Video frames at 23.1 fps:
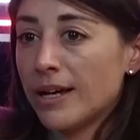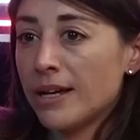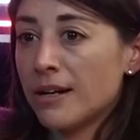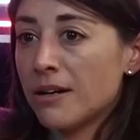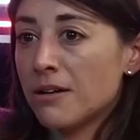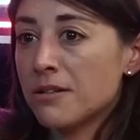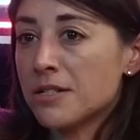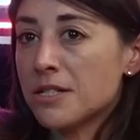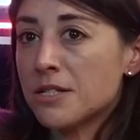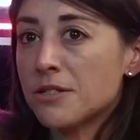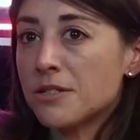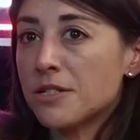
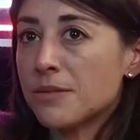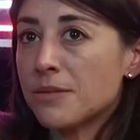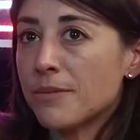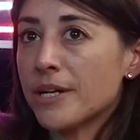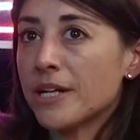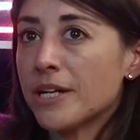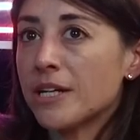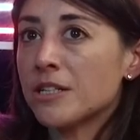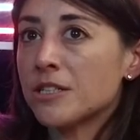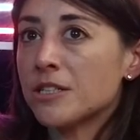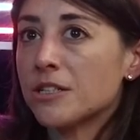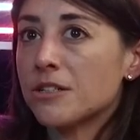also just
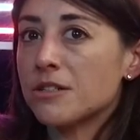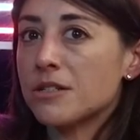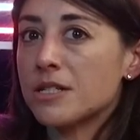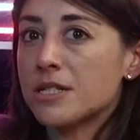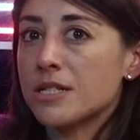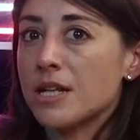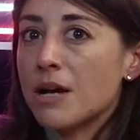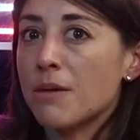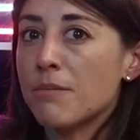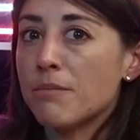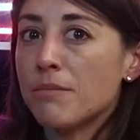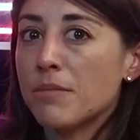making sure
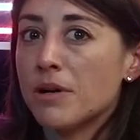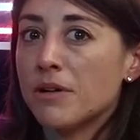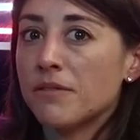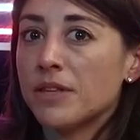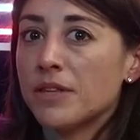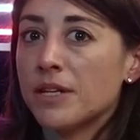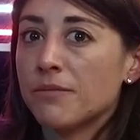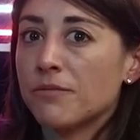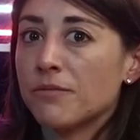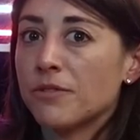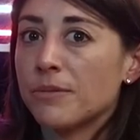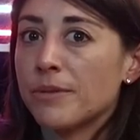some of the
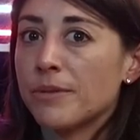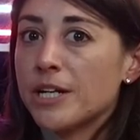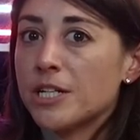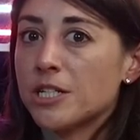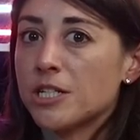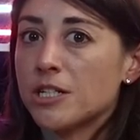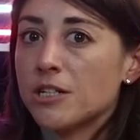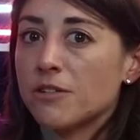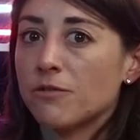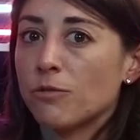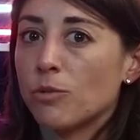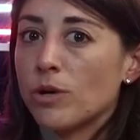
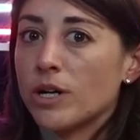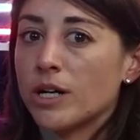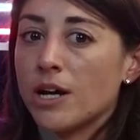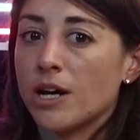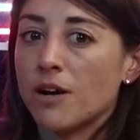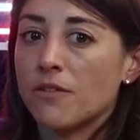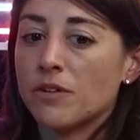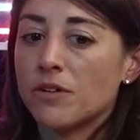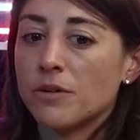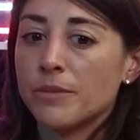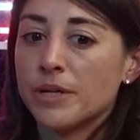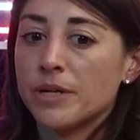information of what
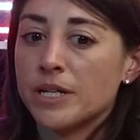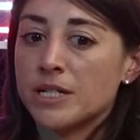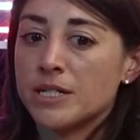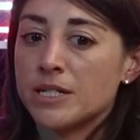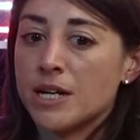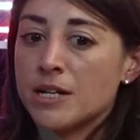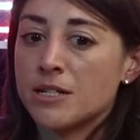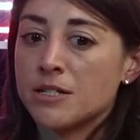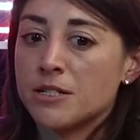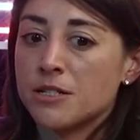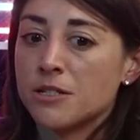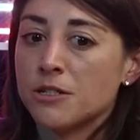government
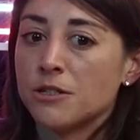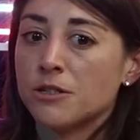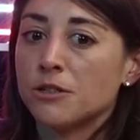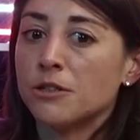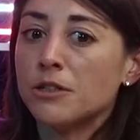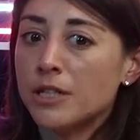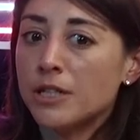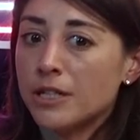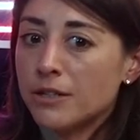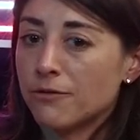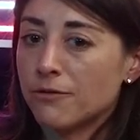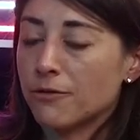does
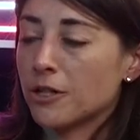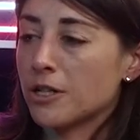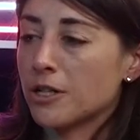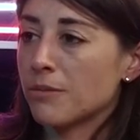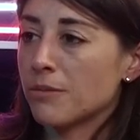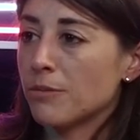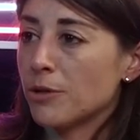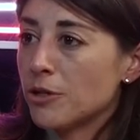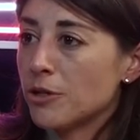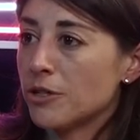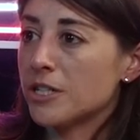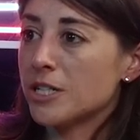good for
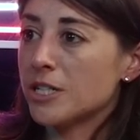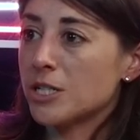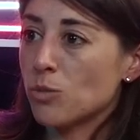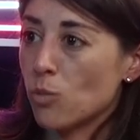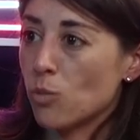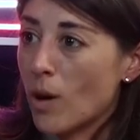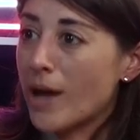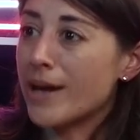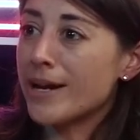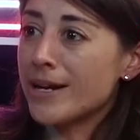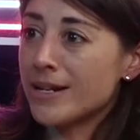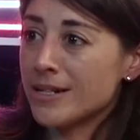communities
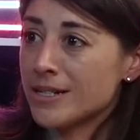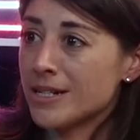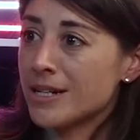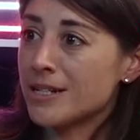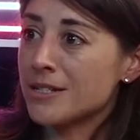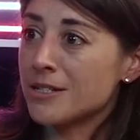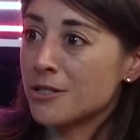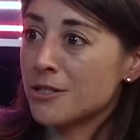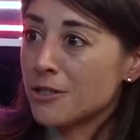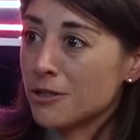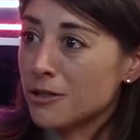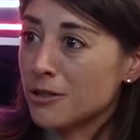when it does
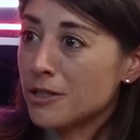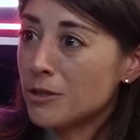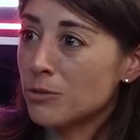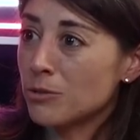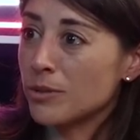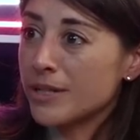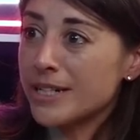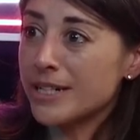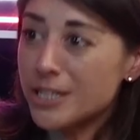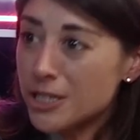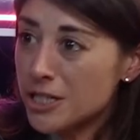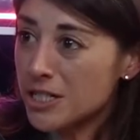good
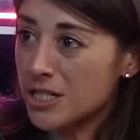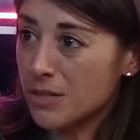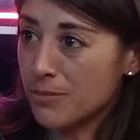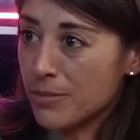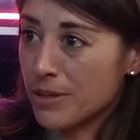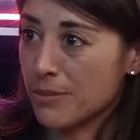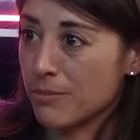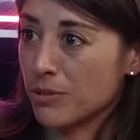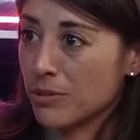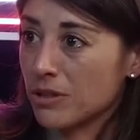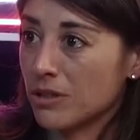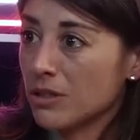reaches
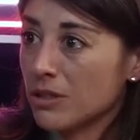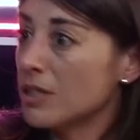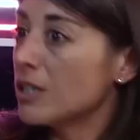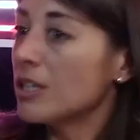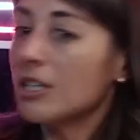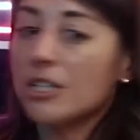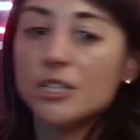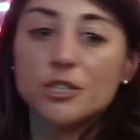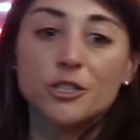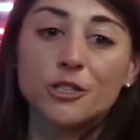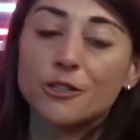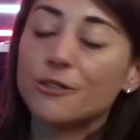people
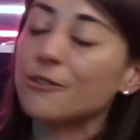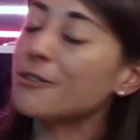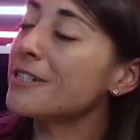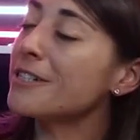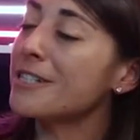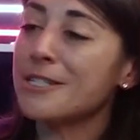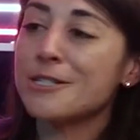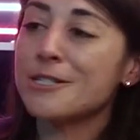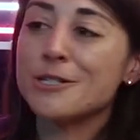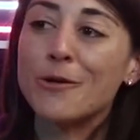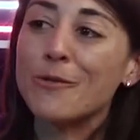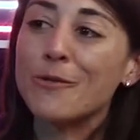
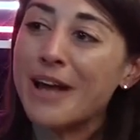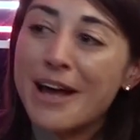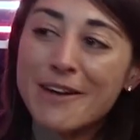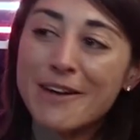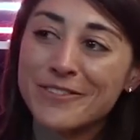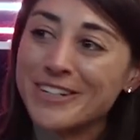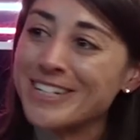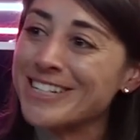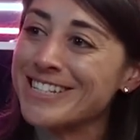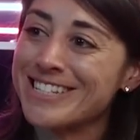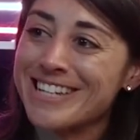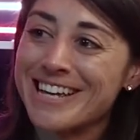Journalists don't have
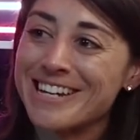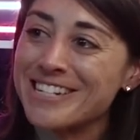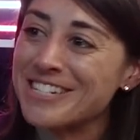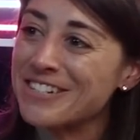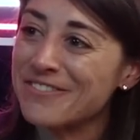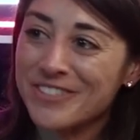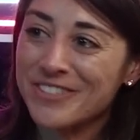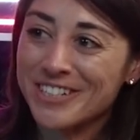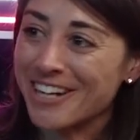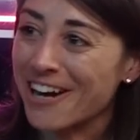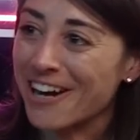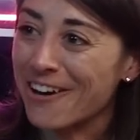an incentive
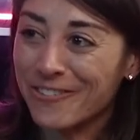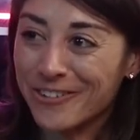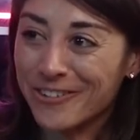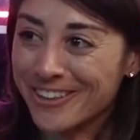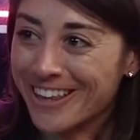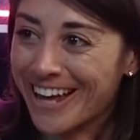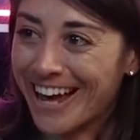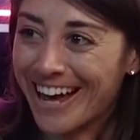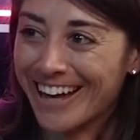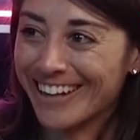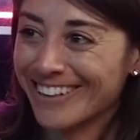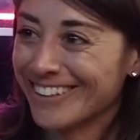to cover
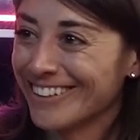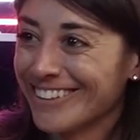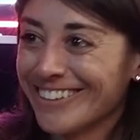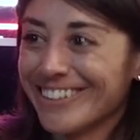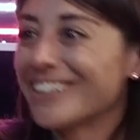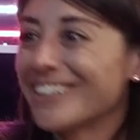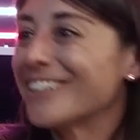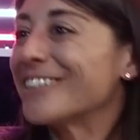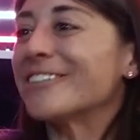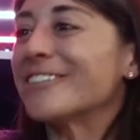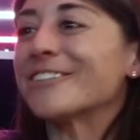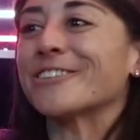that.
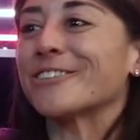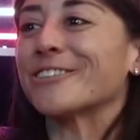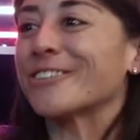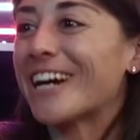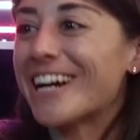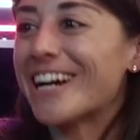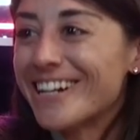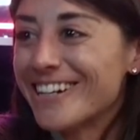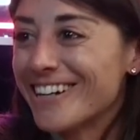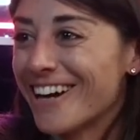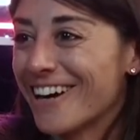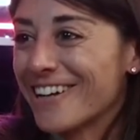You're
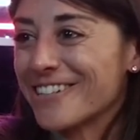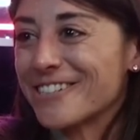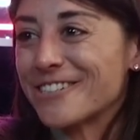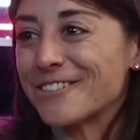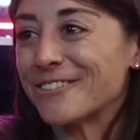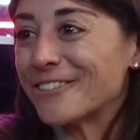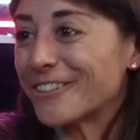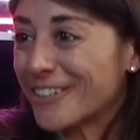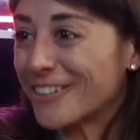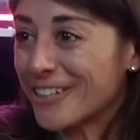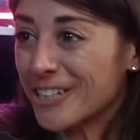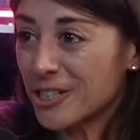trained not to,
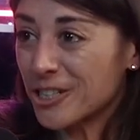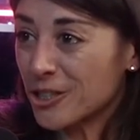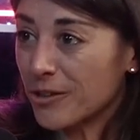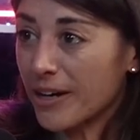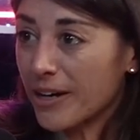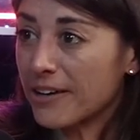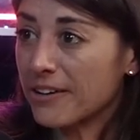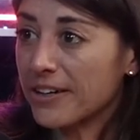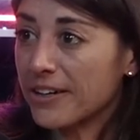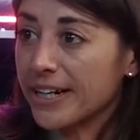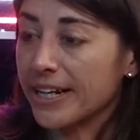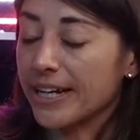you're
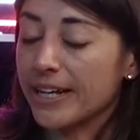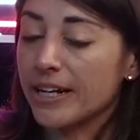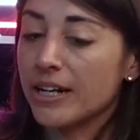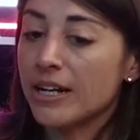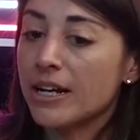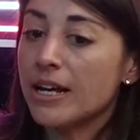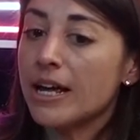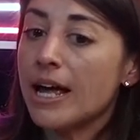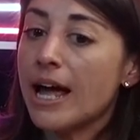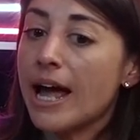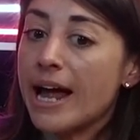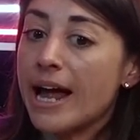contrarian.
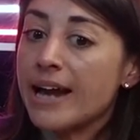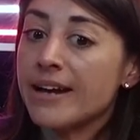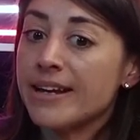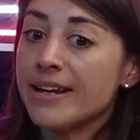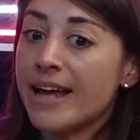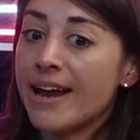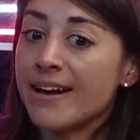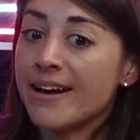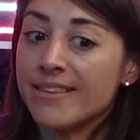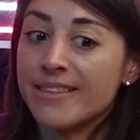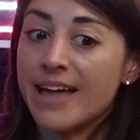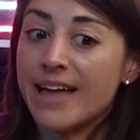And
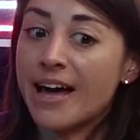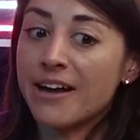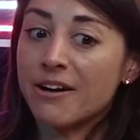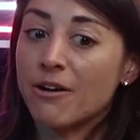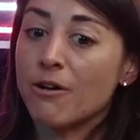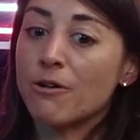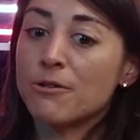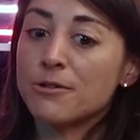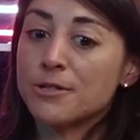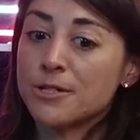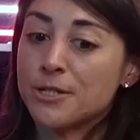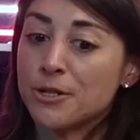yet that
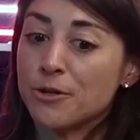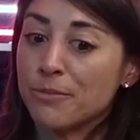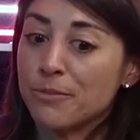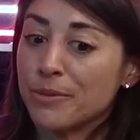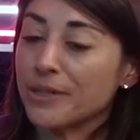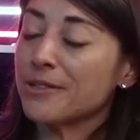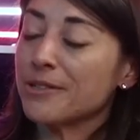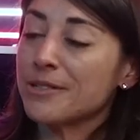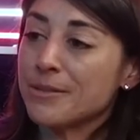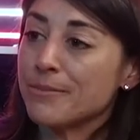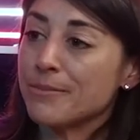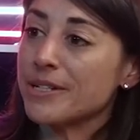also
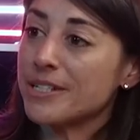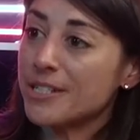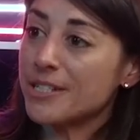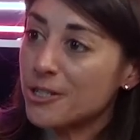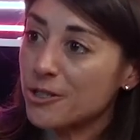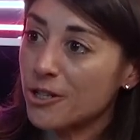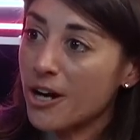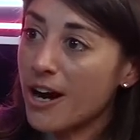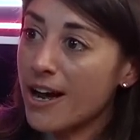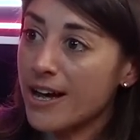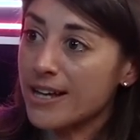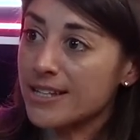builds
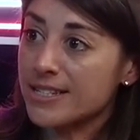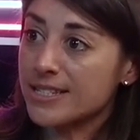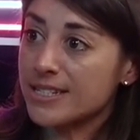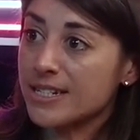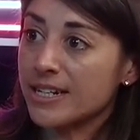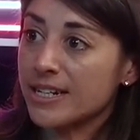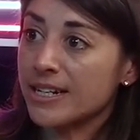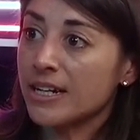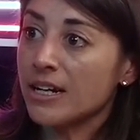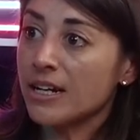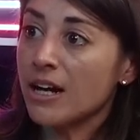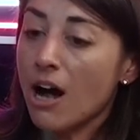mistrust. Like
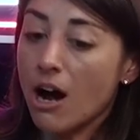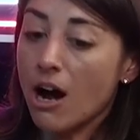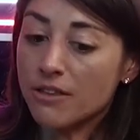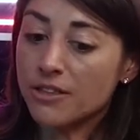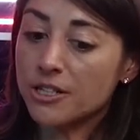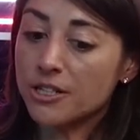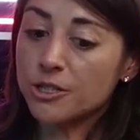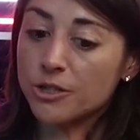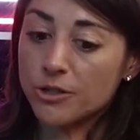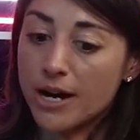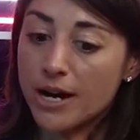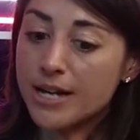yeah. the
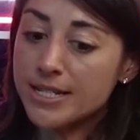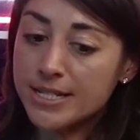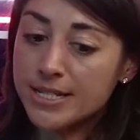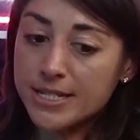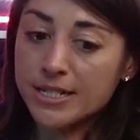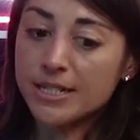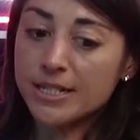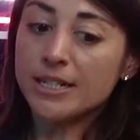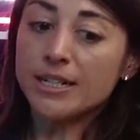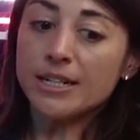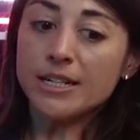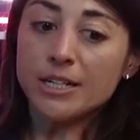trust
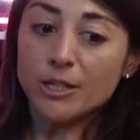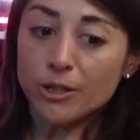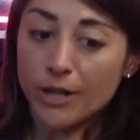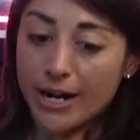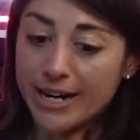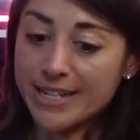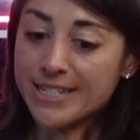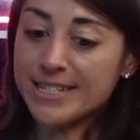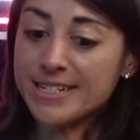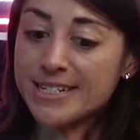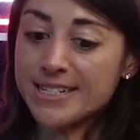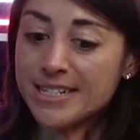
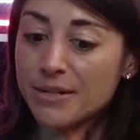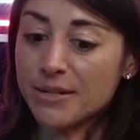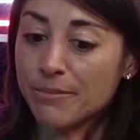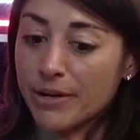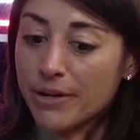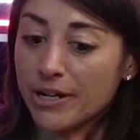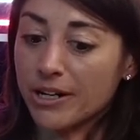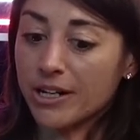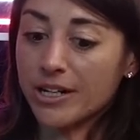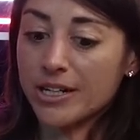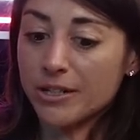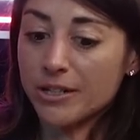crisis in
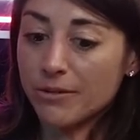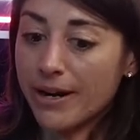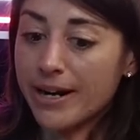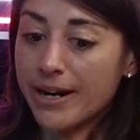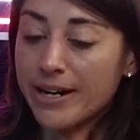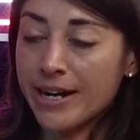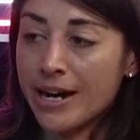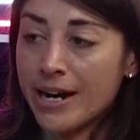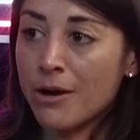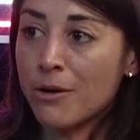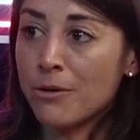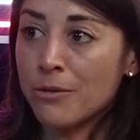America right
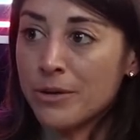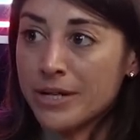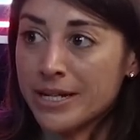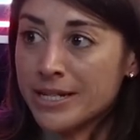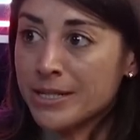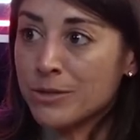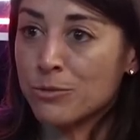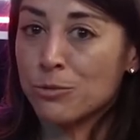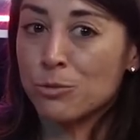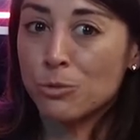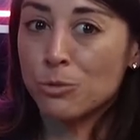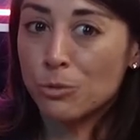now
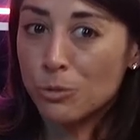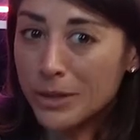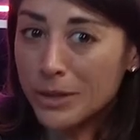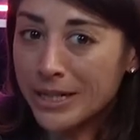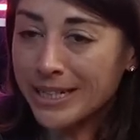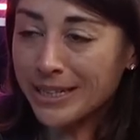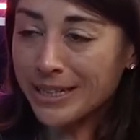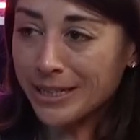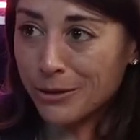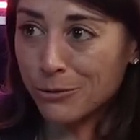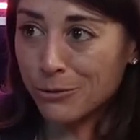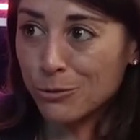is
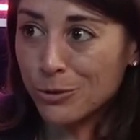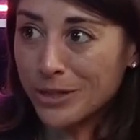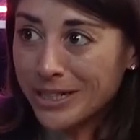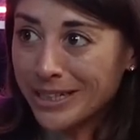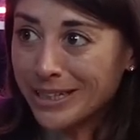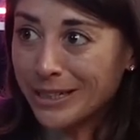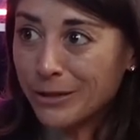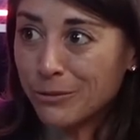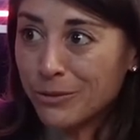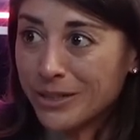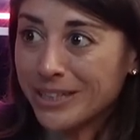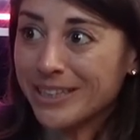really,
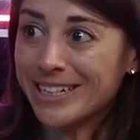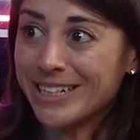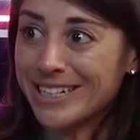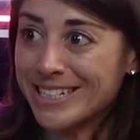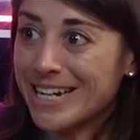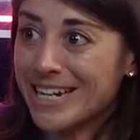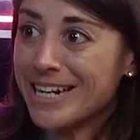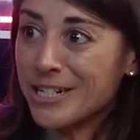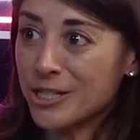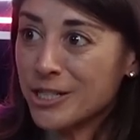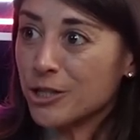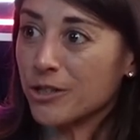really, really
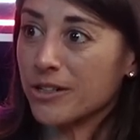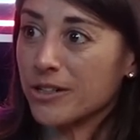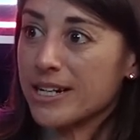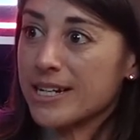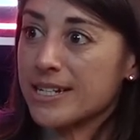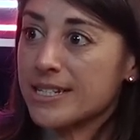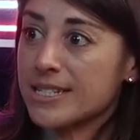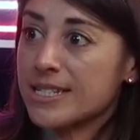dangerous.